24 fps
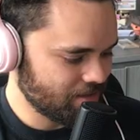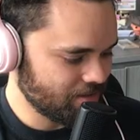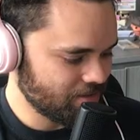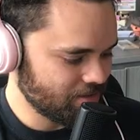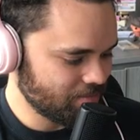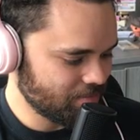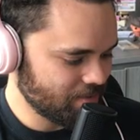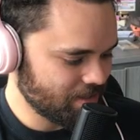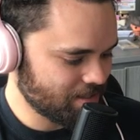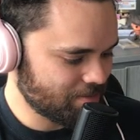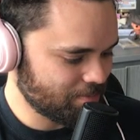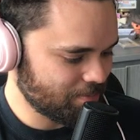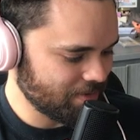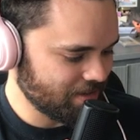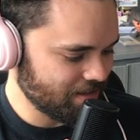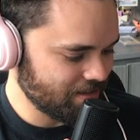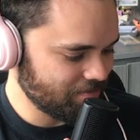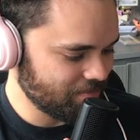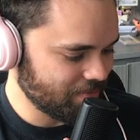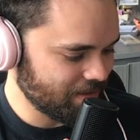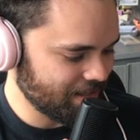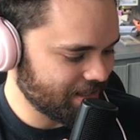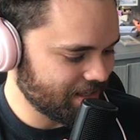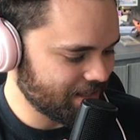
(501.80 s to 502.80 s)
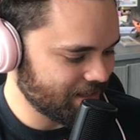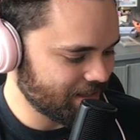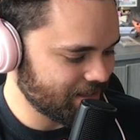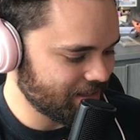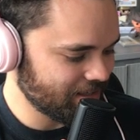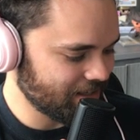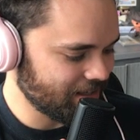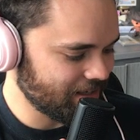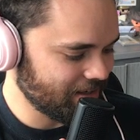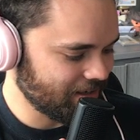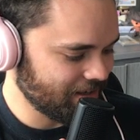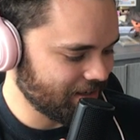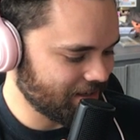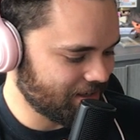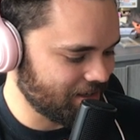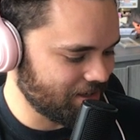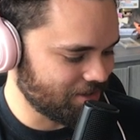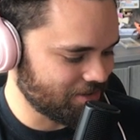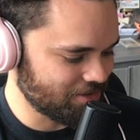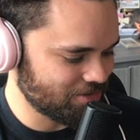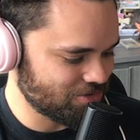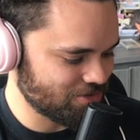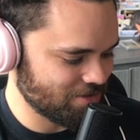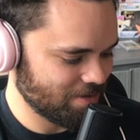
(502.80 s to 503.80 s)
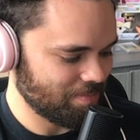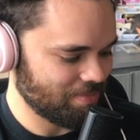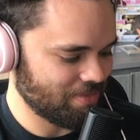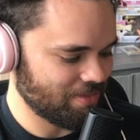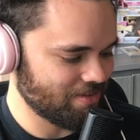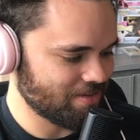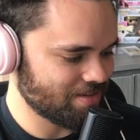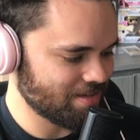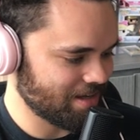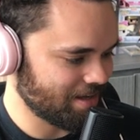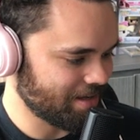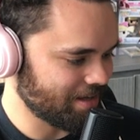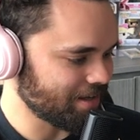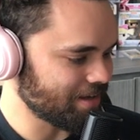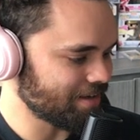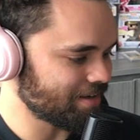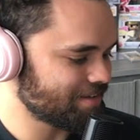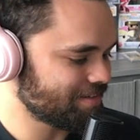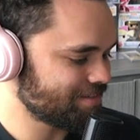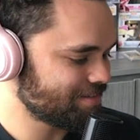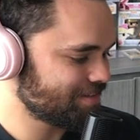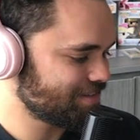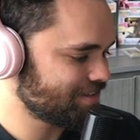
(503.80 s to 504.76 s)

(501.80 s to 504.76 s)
You best believe my kid and I are gonna drip this hard.